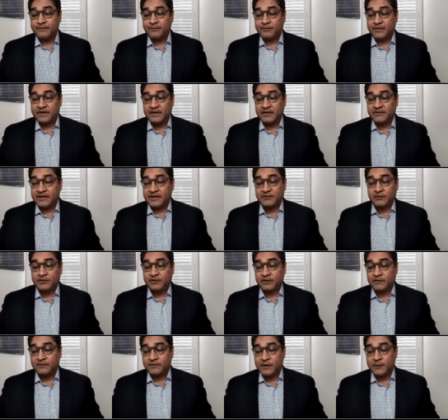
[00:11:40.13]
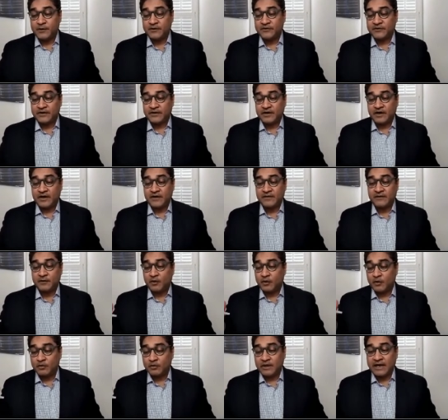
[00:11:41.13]
because that's what they're focused in on their
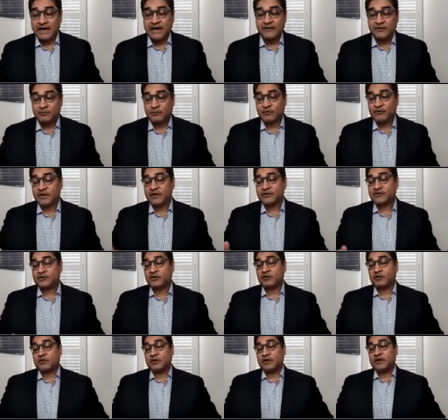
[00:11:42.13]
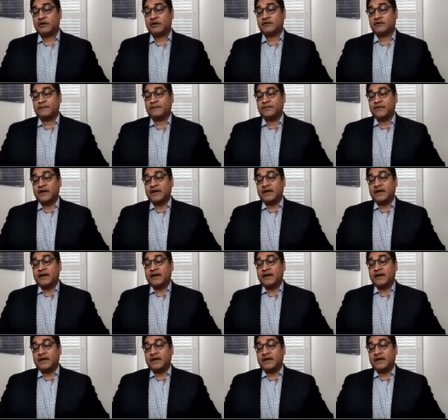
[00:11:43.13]
whole lives, professional careers.